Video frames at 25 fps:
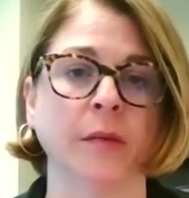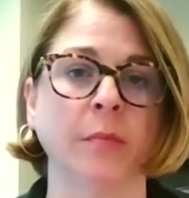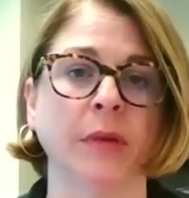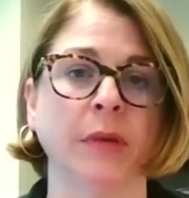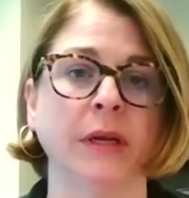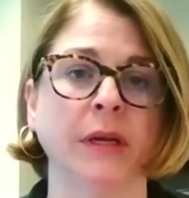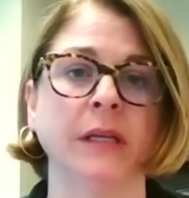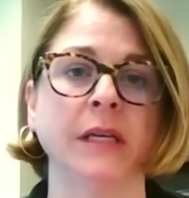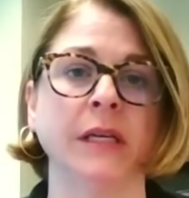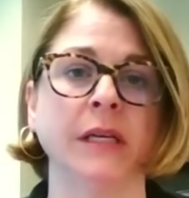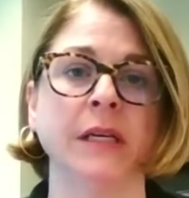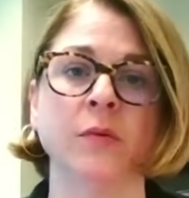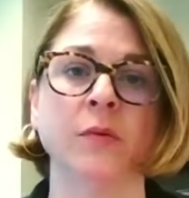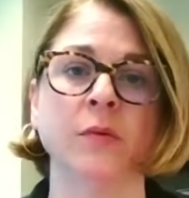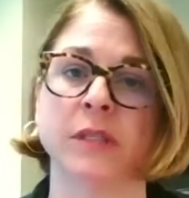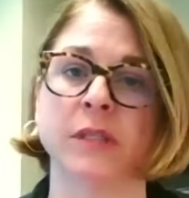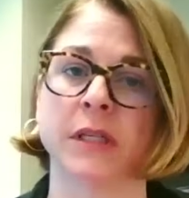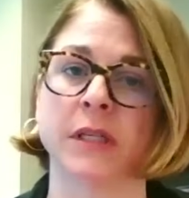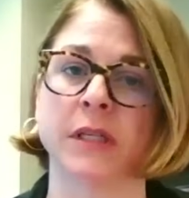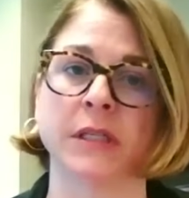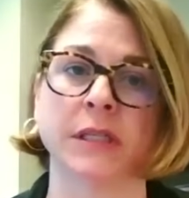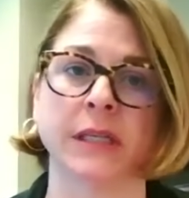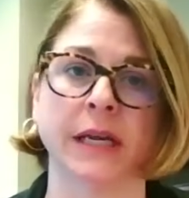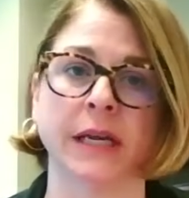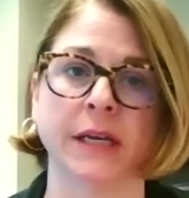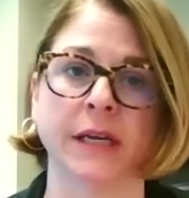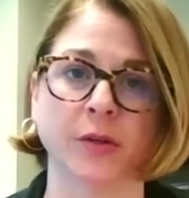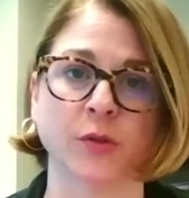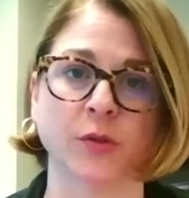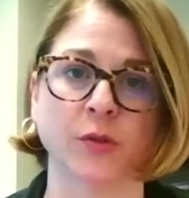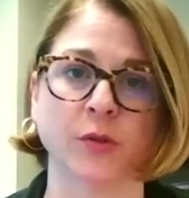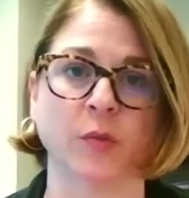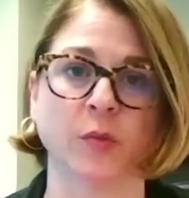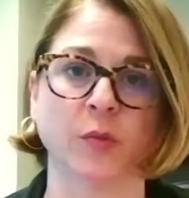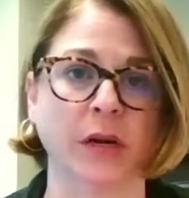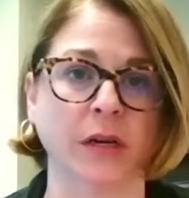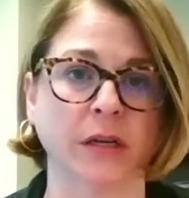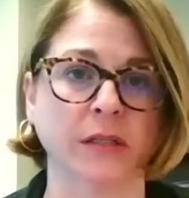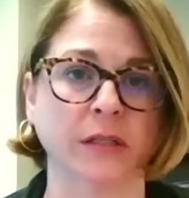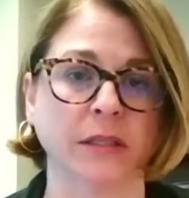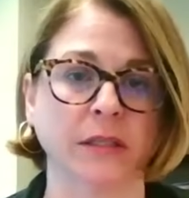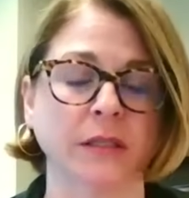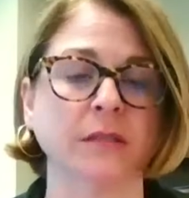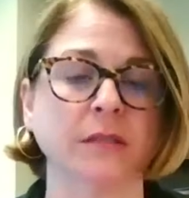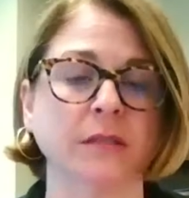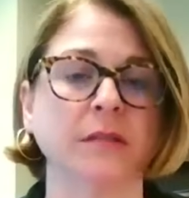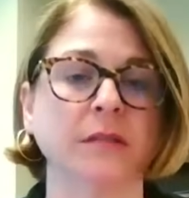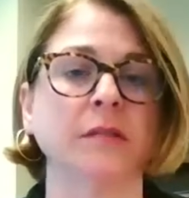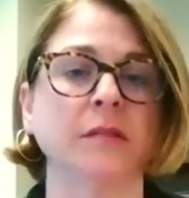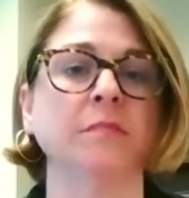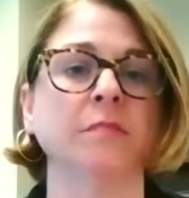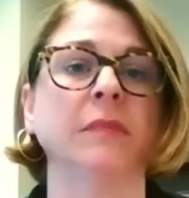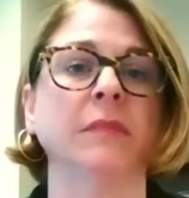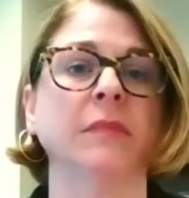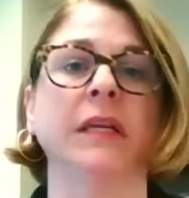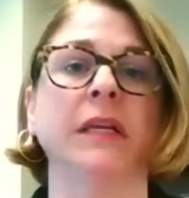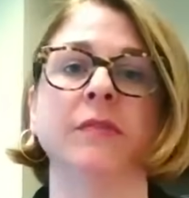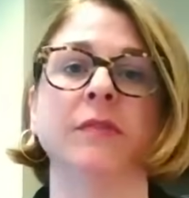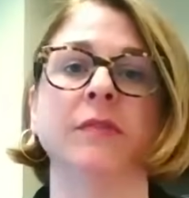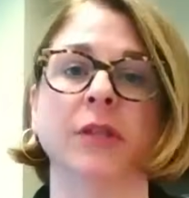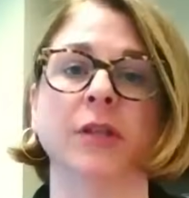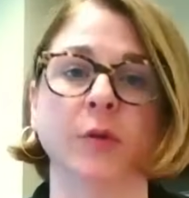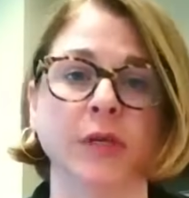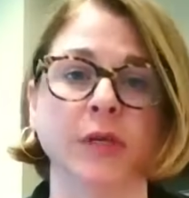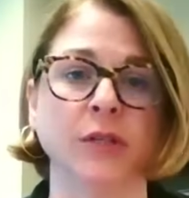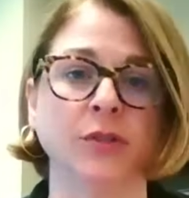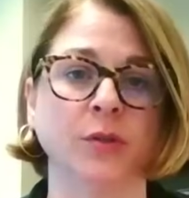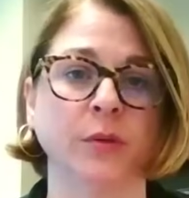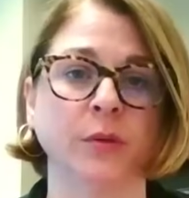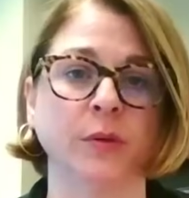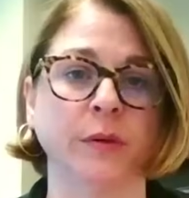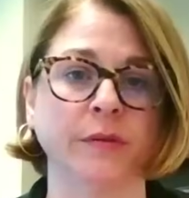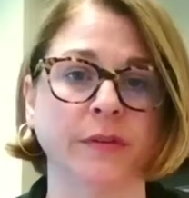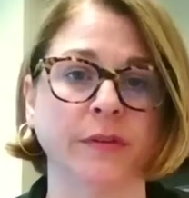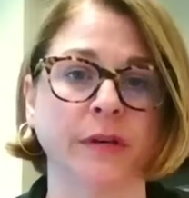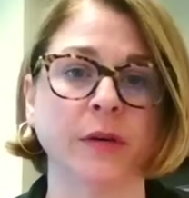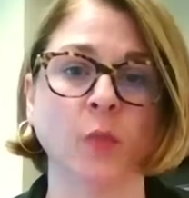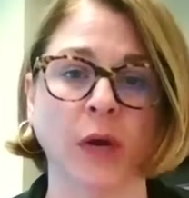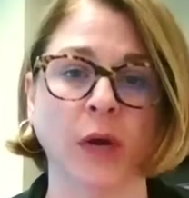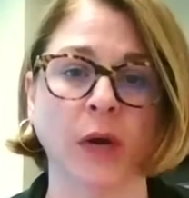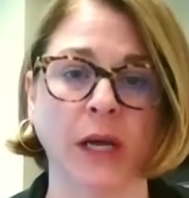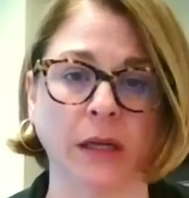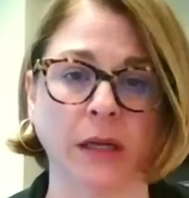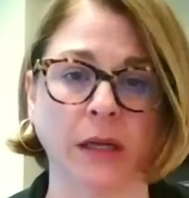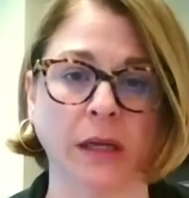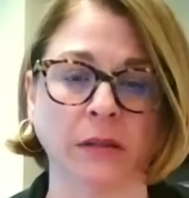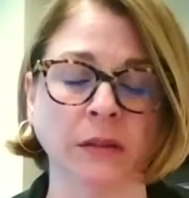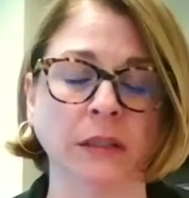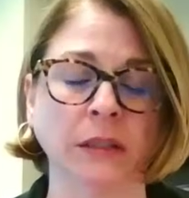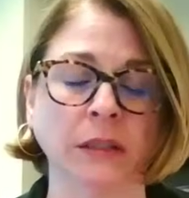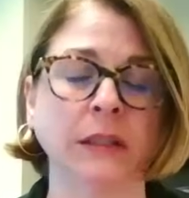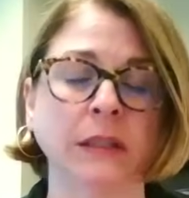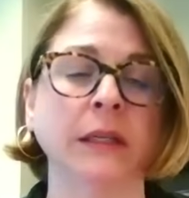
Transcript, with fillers: but he was then diagnosed with parkinson's and even though he's doing very well